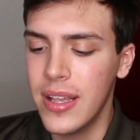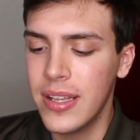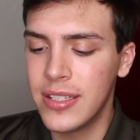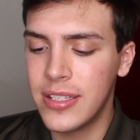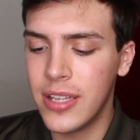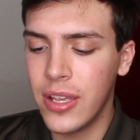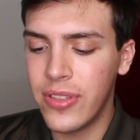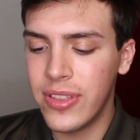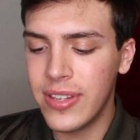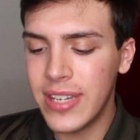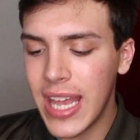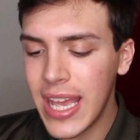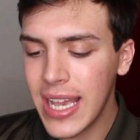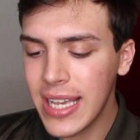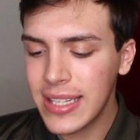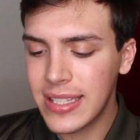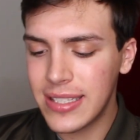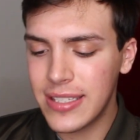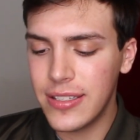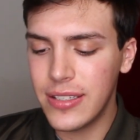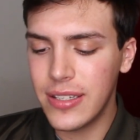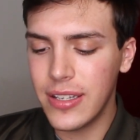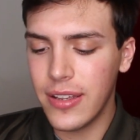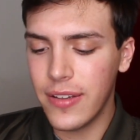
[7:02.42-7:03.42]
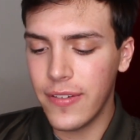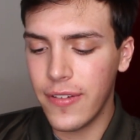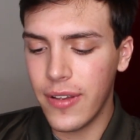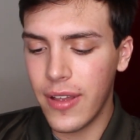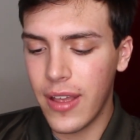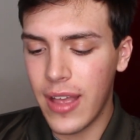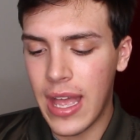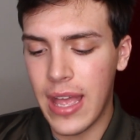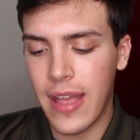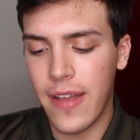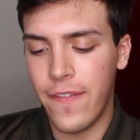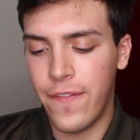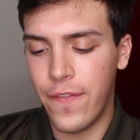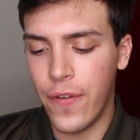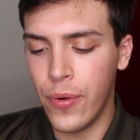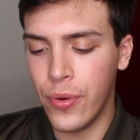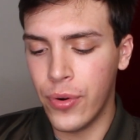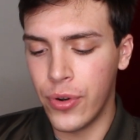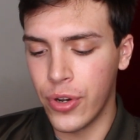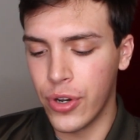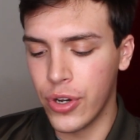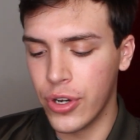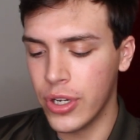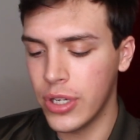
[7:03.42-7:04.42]
So the next
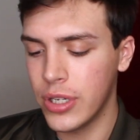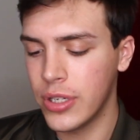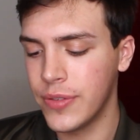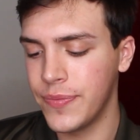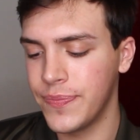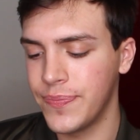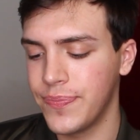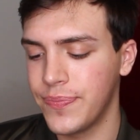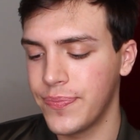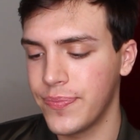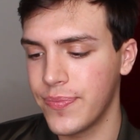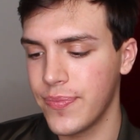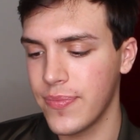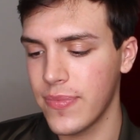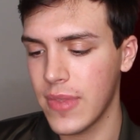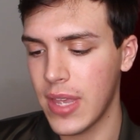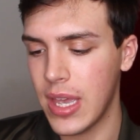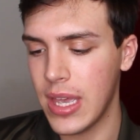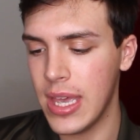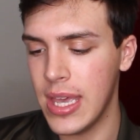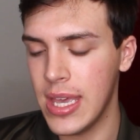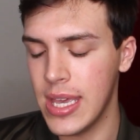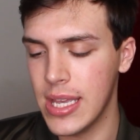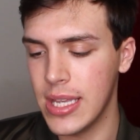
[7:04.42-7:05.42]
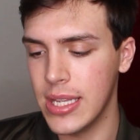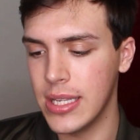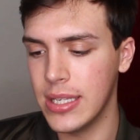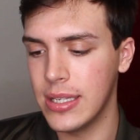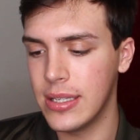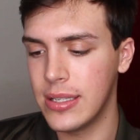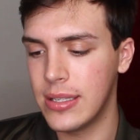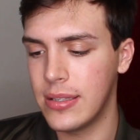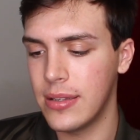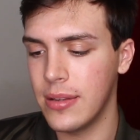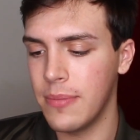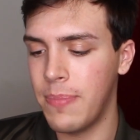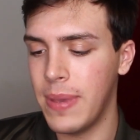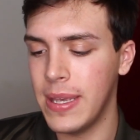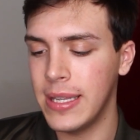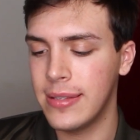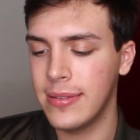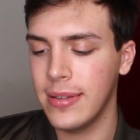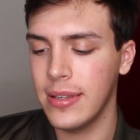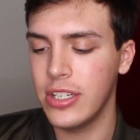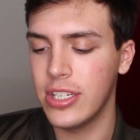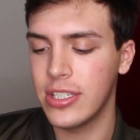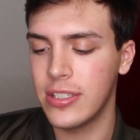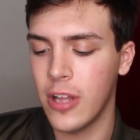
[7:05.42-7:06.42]
folder is
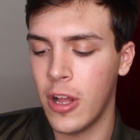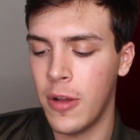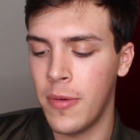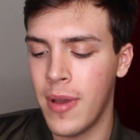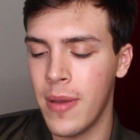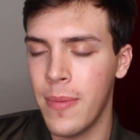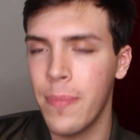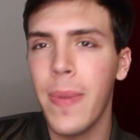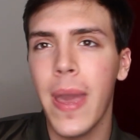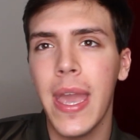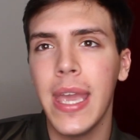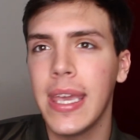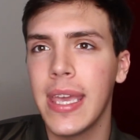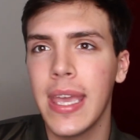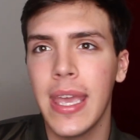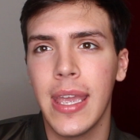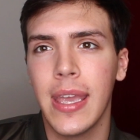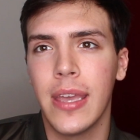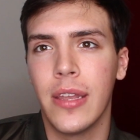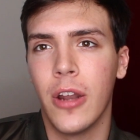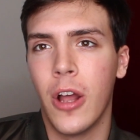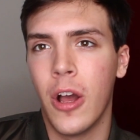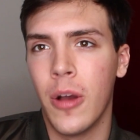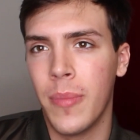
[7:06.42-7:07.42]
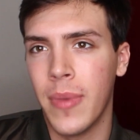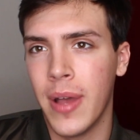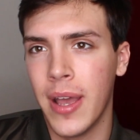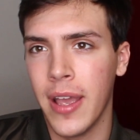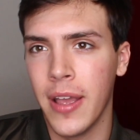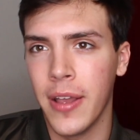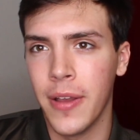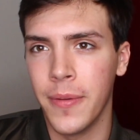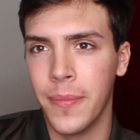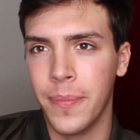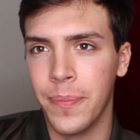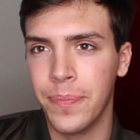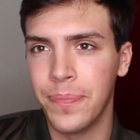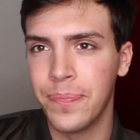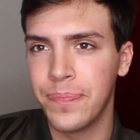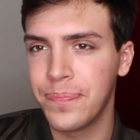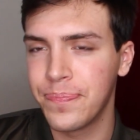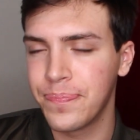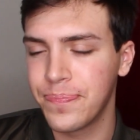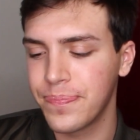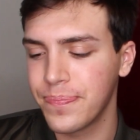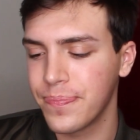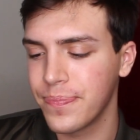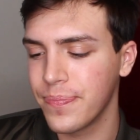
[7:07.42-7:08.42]
basically just all my banking and all my
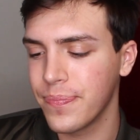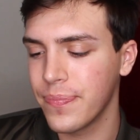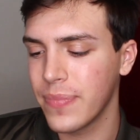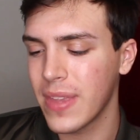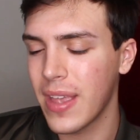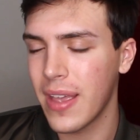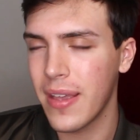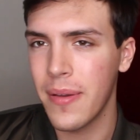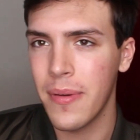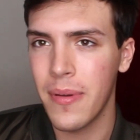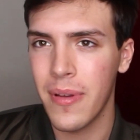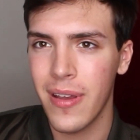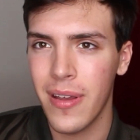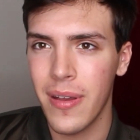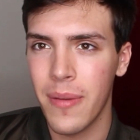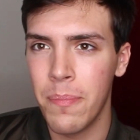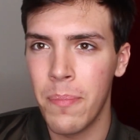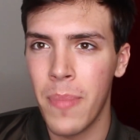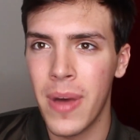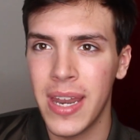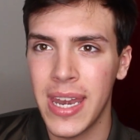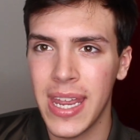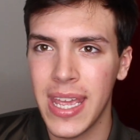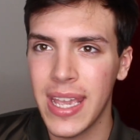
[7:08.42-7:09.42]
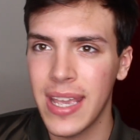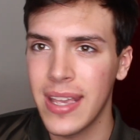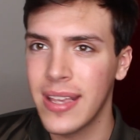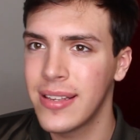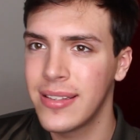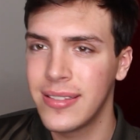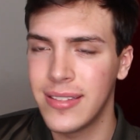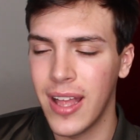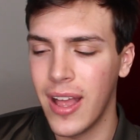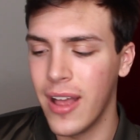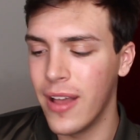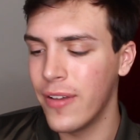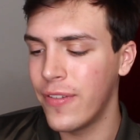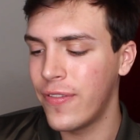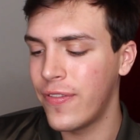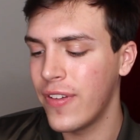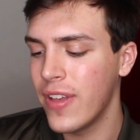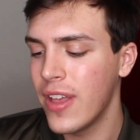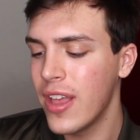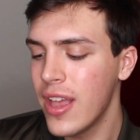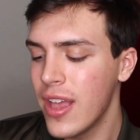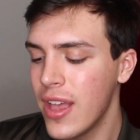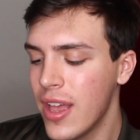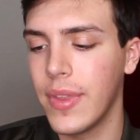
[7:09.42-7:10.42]
money
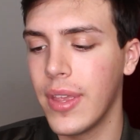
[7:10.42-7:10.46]
stuff.